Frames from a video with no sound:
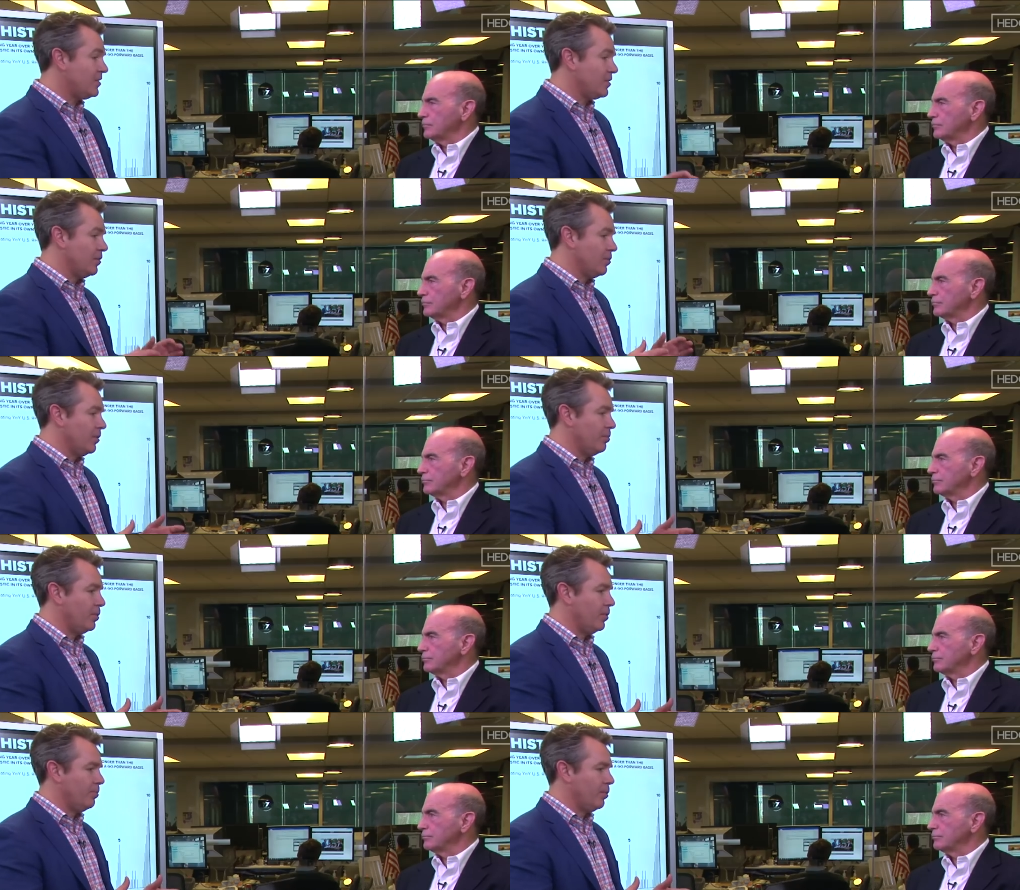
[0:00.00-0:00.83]
Speaker 1: actually a
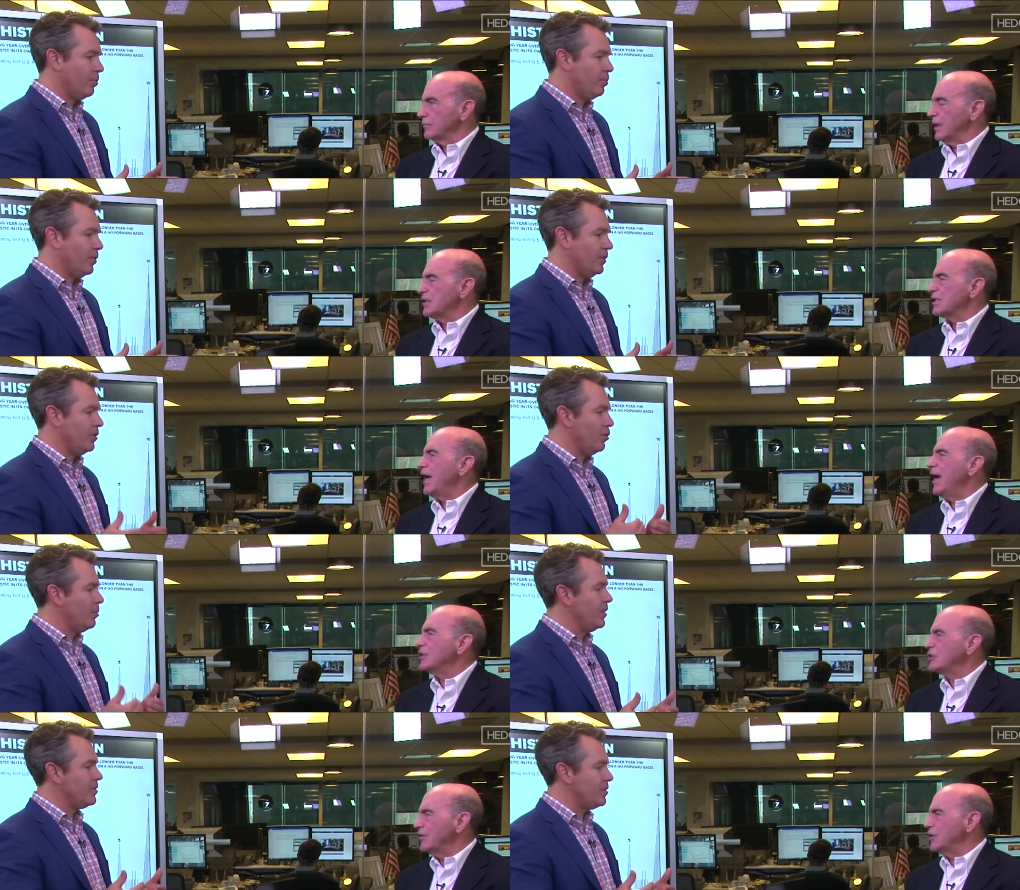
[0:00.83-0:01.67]
real po- important point. It's a
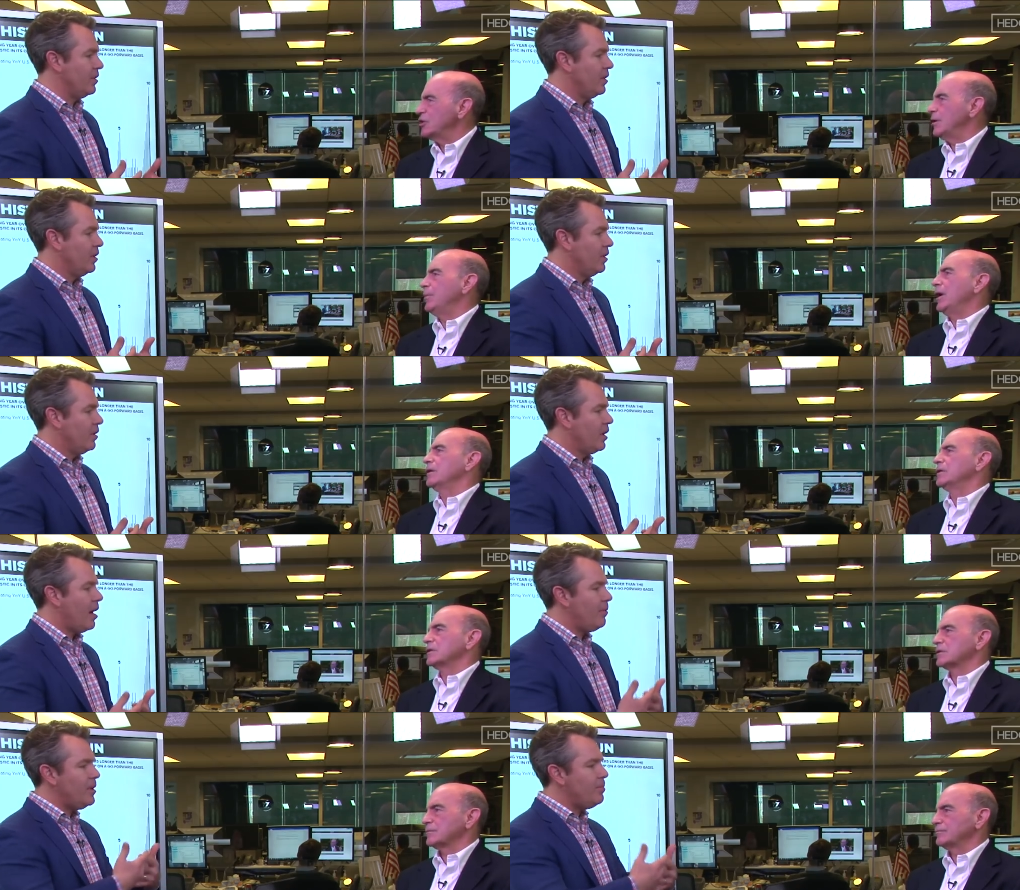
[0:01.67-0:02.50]
hedge on the
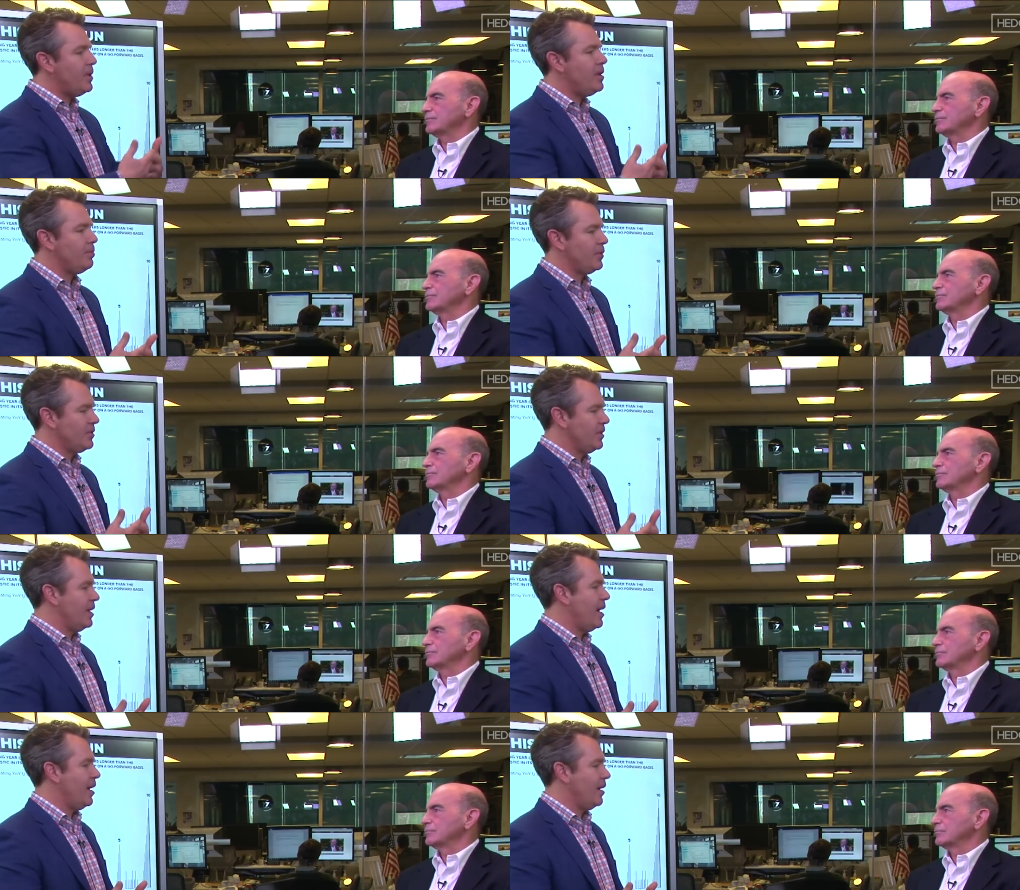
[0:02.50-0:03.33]
geopolitics. How many people
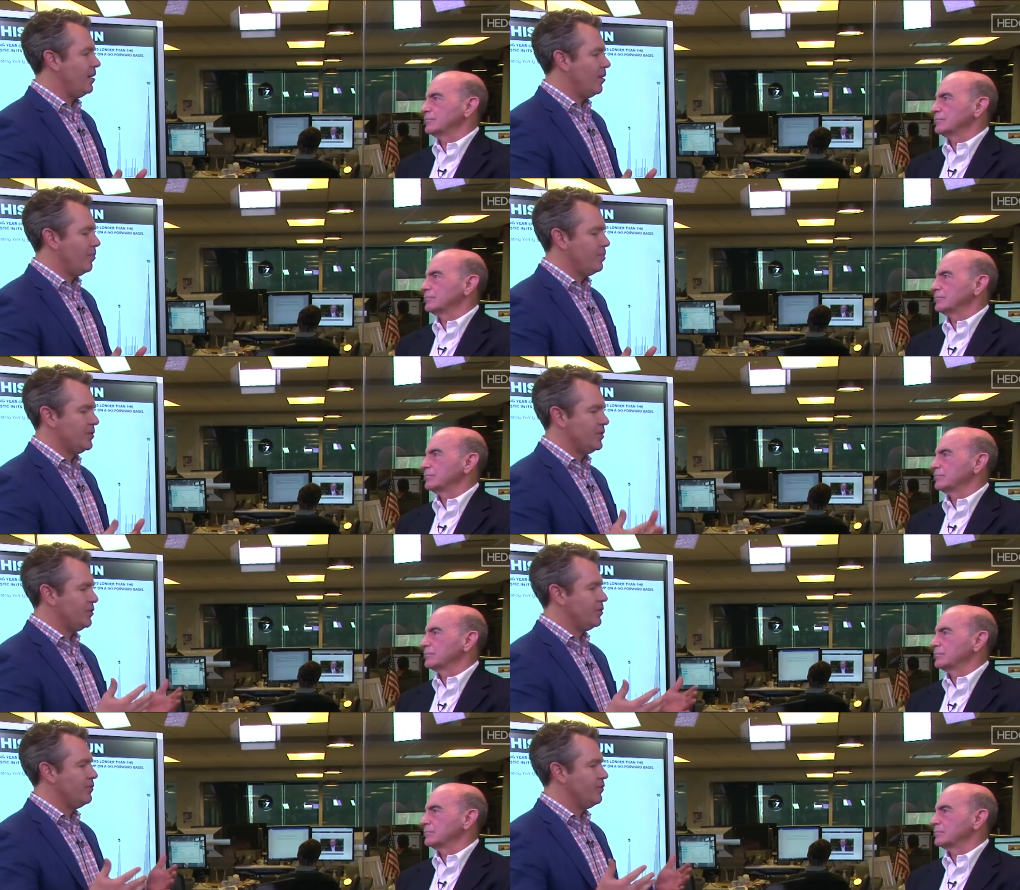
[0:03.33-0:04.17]
today are
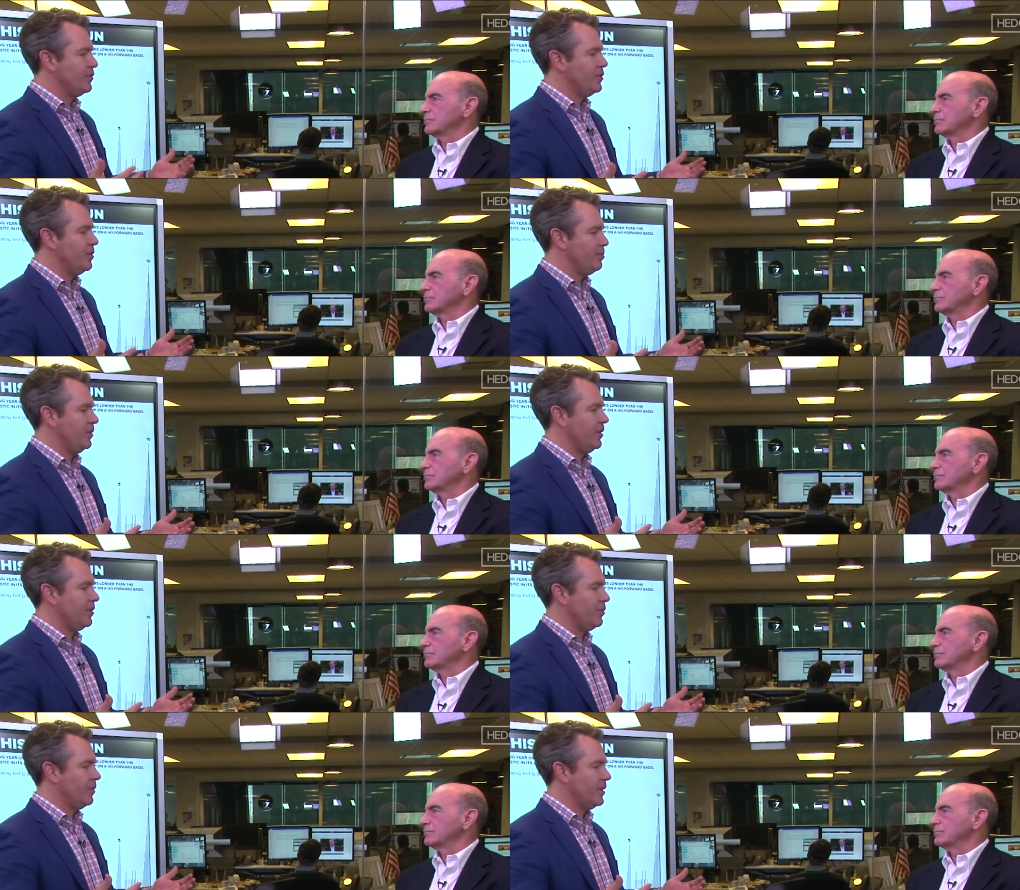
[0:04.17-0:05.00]
positioned for
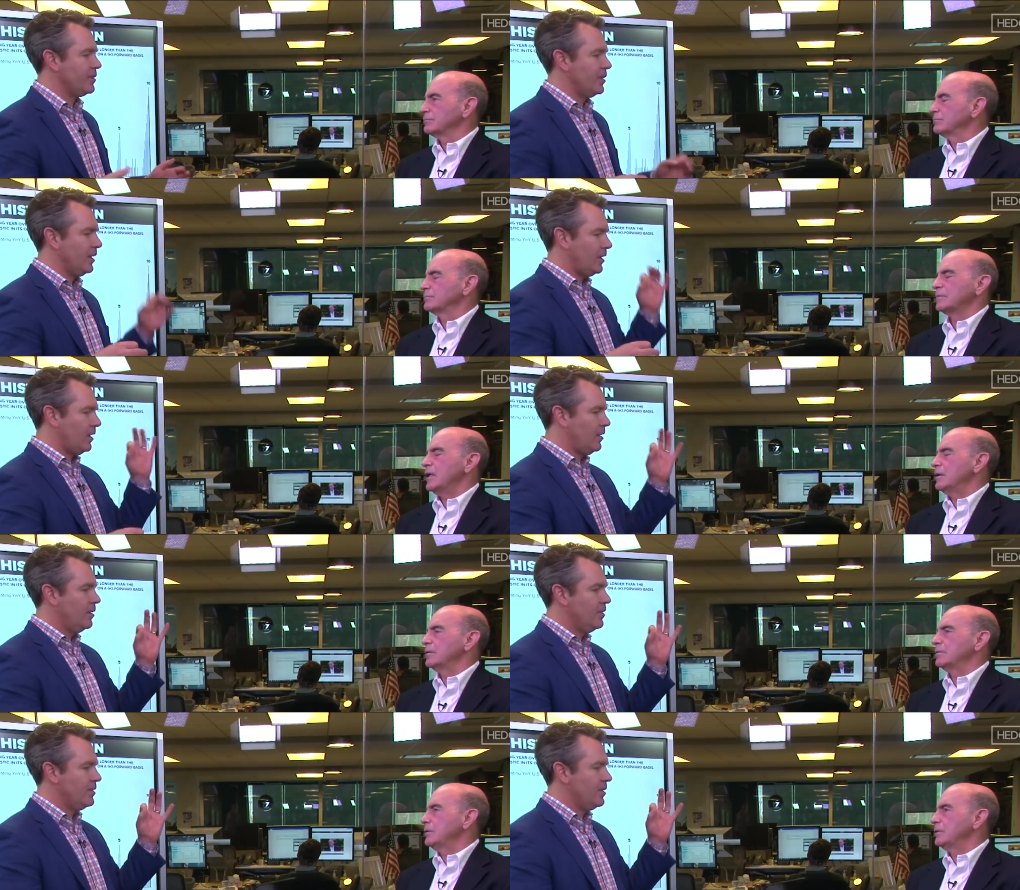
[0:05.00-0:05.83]
geopolitical risk?
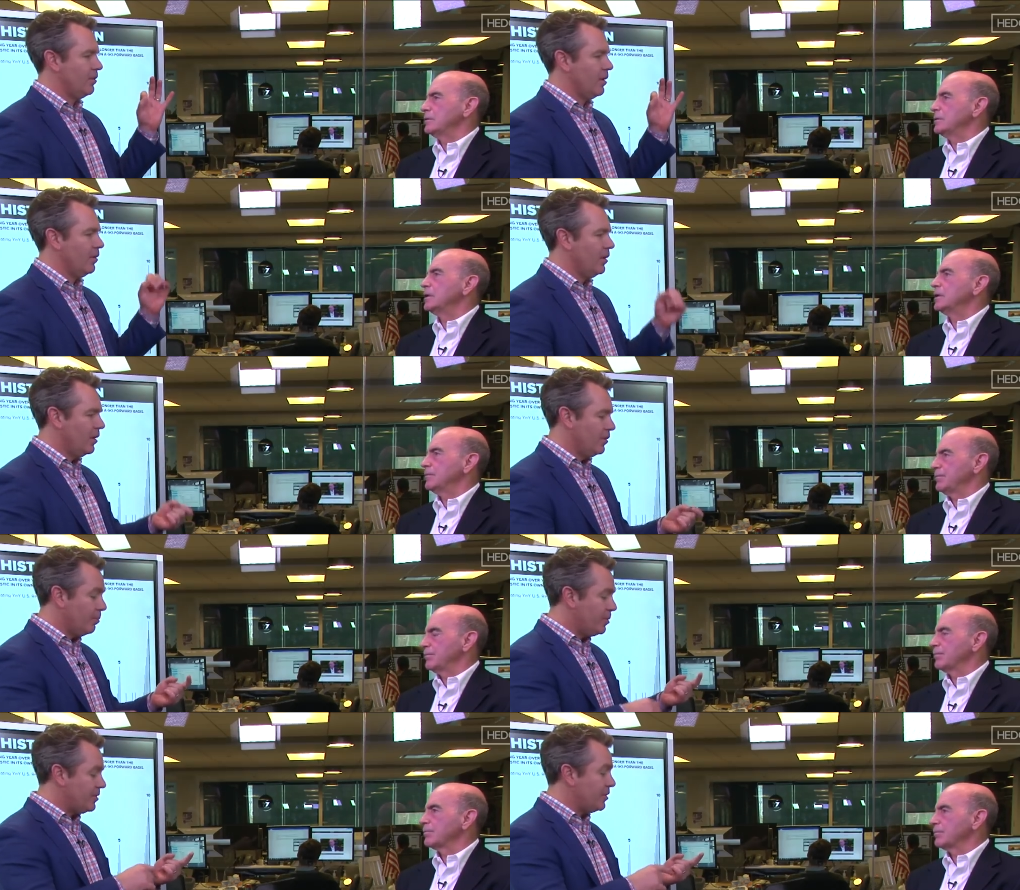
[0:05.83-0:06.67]
Yeah. Zero. Yeah.
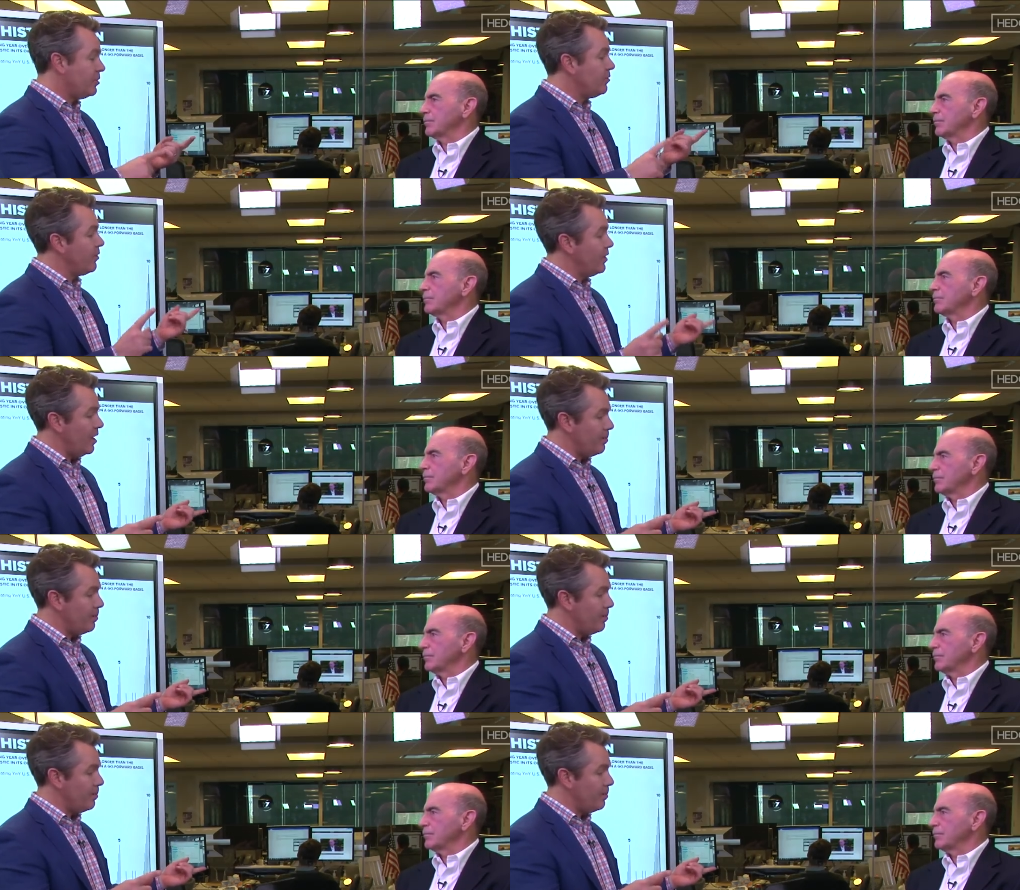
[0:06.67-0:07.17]
They're positioned for the